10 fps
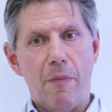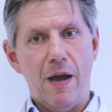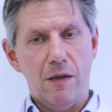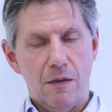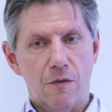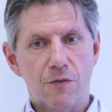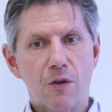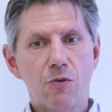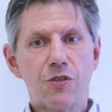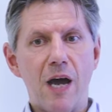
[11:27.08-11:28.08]
By
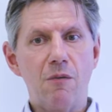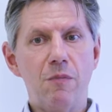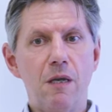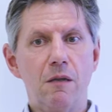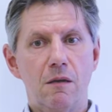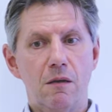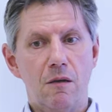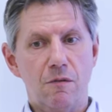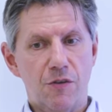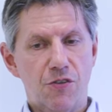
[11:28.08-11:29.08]
those I mean
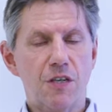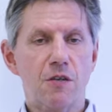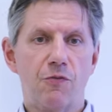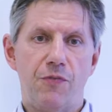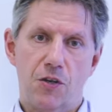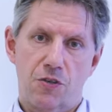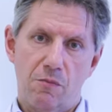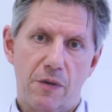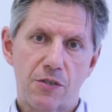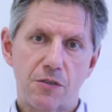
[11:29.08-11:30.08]
rigidity of
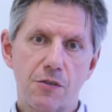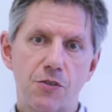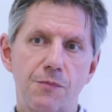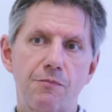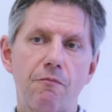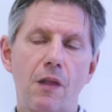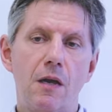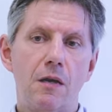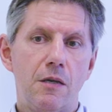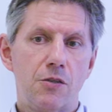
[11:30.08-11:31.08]
facial muscles,
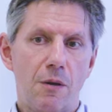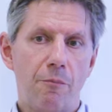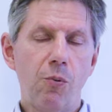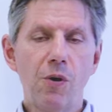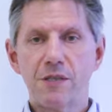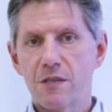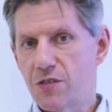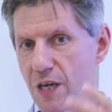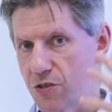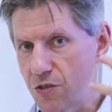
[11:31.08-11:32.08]
some pulling
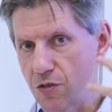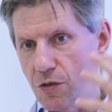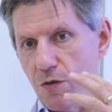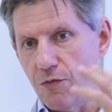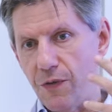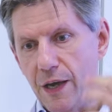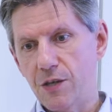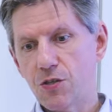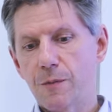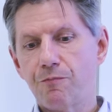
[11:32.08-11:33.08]
sensations in your
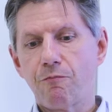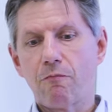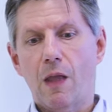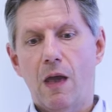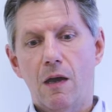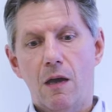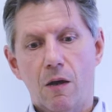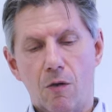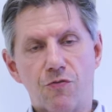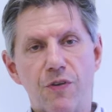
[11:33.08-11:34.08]
face,
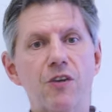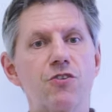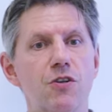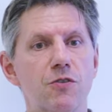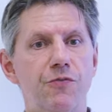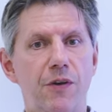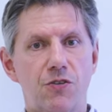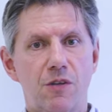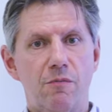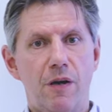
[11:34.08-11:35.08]
contractures of
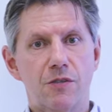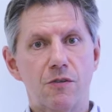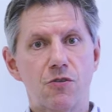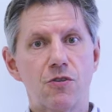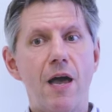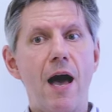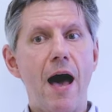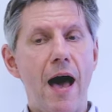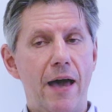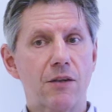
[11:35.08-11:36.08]
facial muscles,
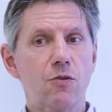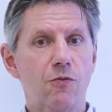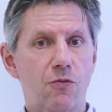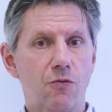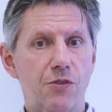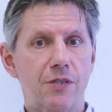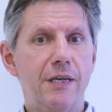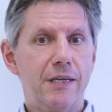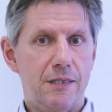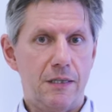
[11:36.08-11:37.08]
and of course
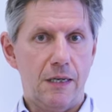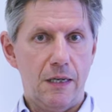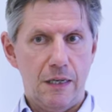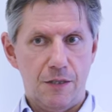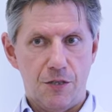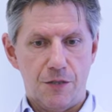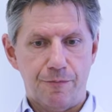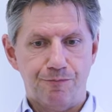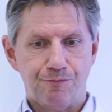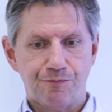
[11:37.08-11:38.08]

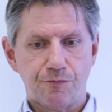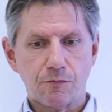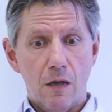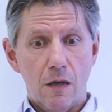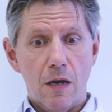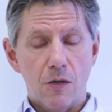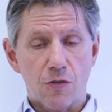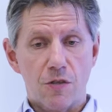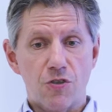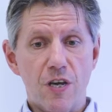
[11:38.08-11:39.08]
synkinesis.
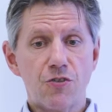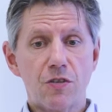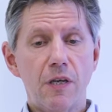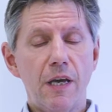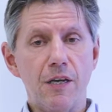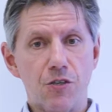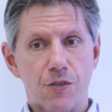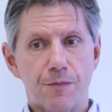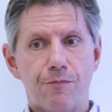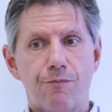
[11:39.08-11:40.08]
So the suggestion
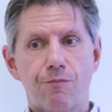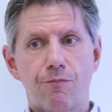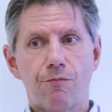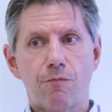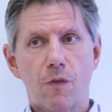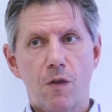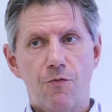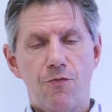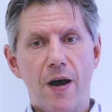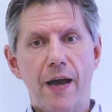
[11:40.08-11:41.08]
is
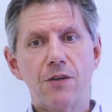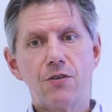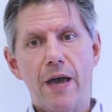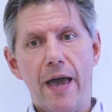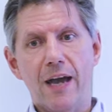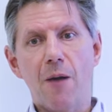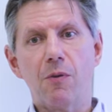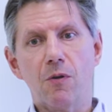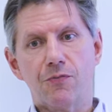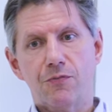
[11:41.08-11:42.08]
find a
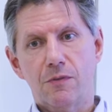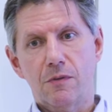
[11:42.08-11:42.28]
couple of